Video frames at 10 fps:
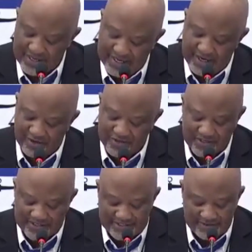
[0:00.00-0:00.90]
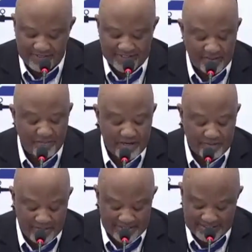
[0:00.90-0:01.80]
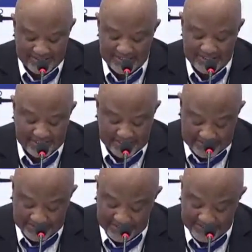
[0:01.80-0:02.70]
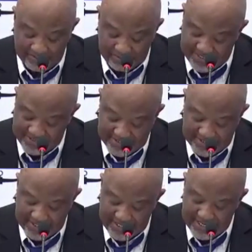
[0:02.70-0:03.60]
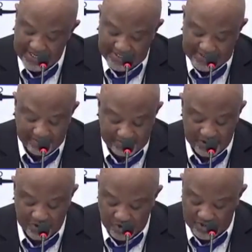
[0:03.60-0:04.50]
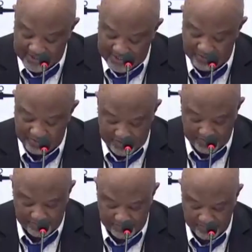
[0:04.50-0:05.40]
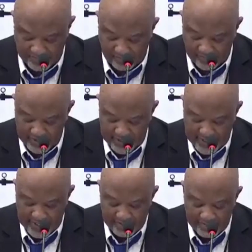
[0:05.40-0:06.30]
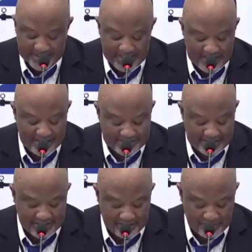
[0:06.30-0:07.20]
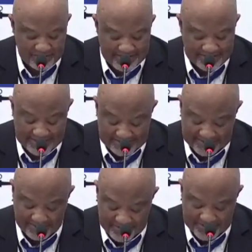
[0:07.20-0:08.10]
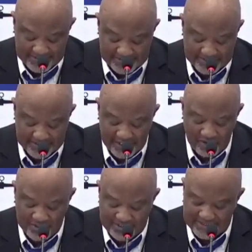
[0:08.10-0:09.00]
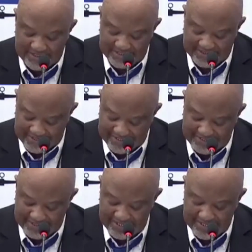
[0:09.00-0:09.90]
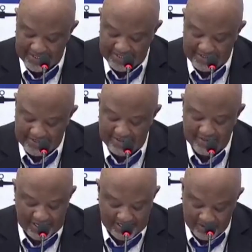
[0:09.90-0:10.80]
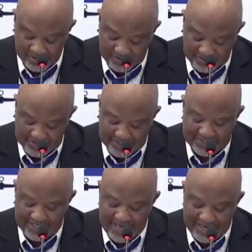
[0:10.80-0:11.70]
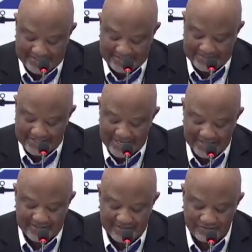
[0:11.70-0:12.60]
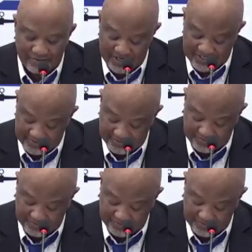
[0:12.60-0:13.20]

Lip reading: and also received a separate message indicating that the president had attempted to contact me. Mr. Nene sent me a text message in which he said, I quote, that the X has fallen,